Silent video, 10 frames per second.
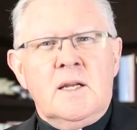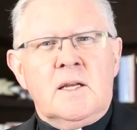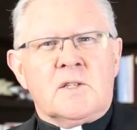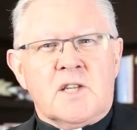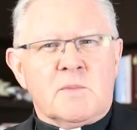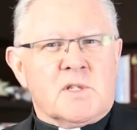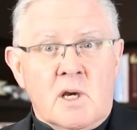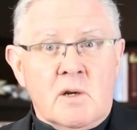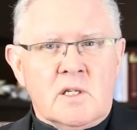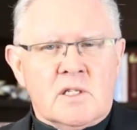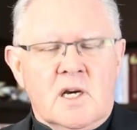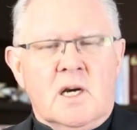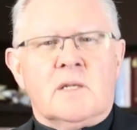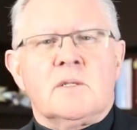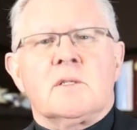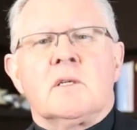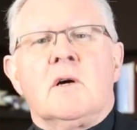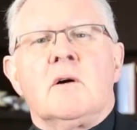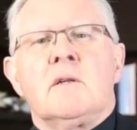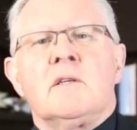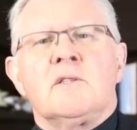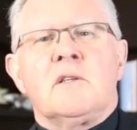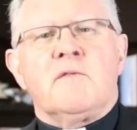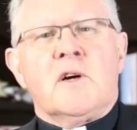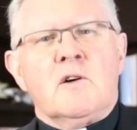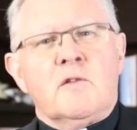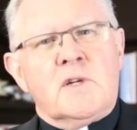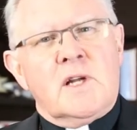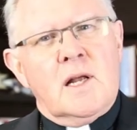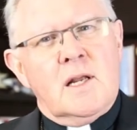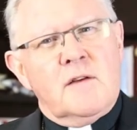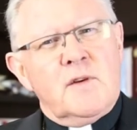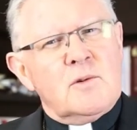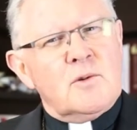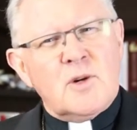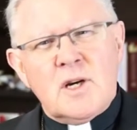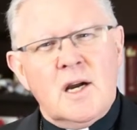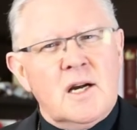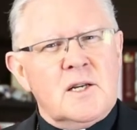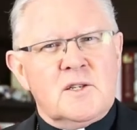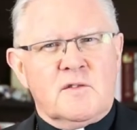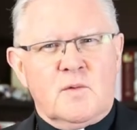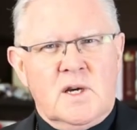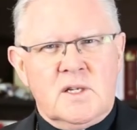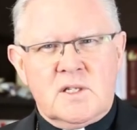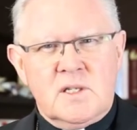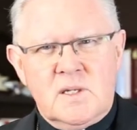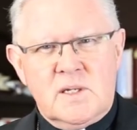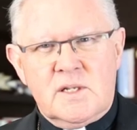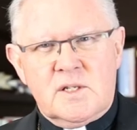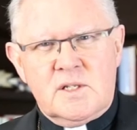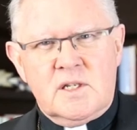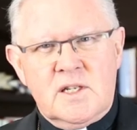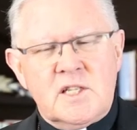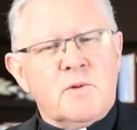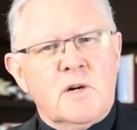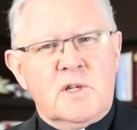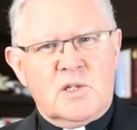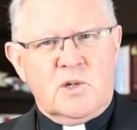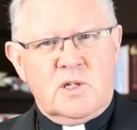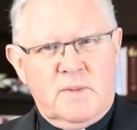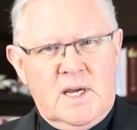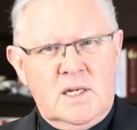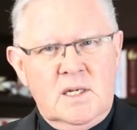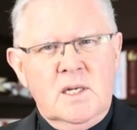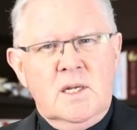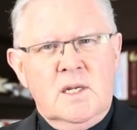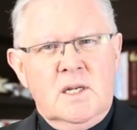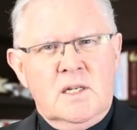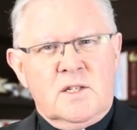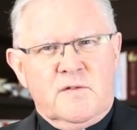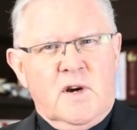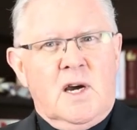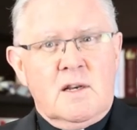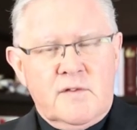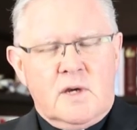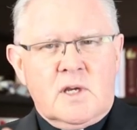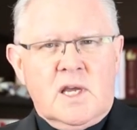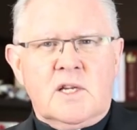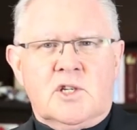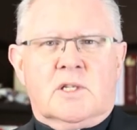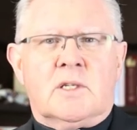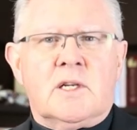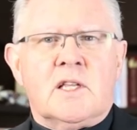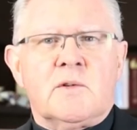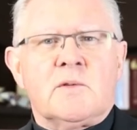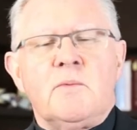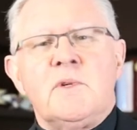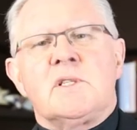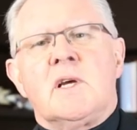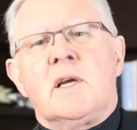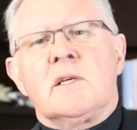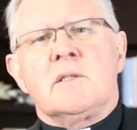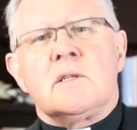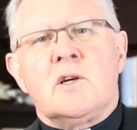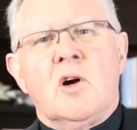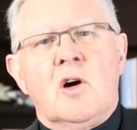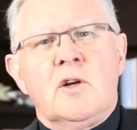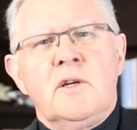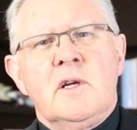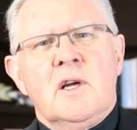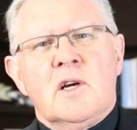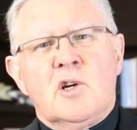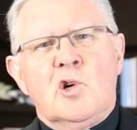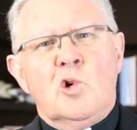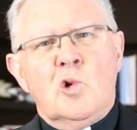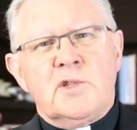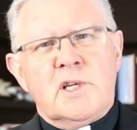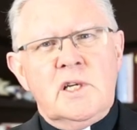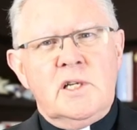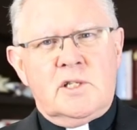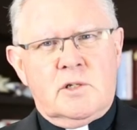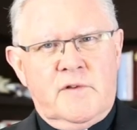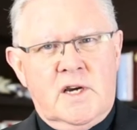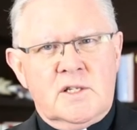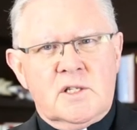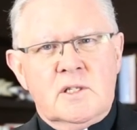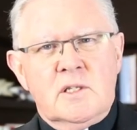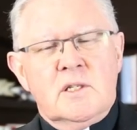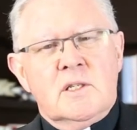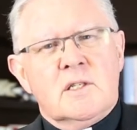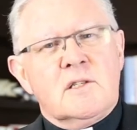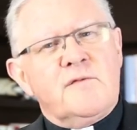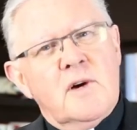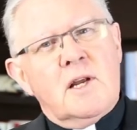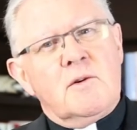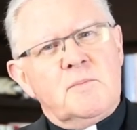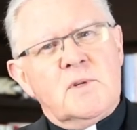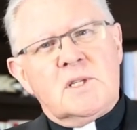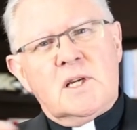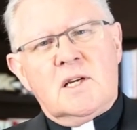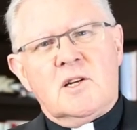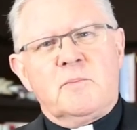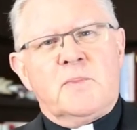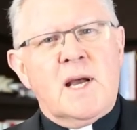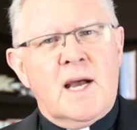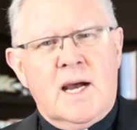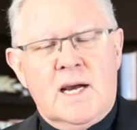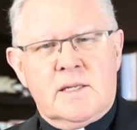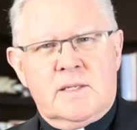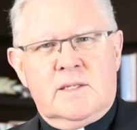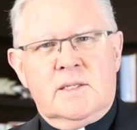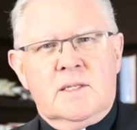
in some stony silence. God is involved in our life in all kinds of ways, seen and unseen. That's why we talk about divine vocation. In other words, what we say is that God calls each of us to follow a particular path.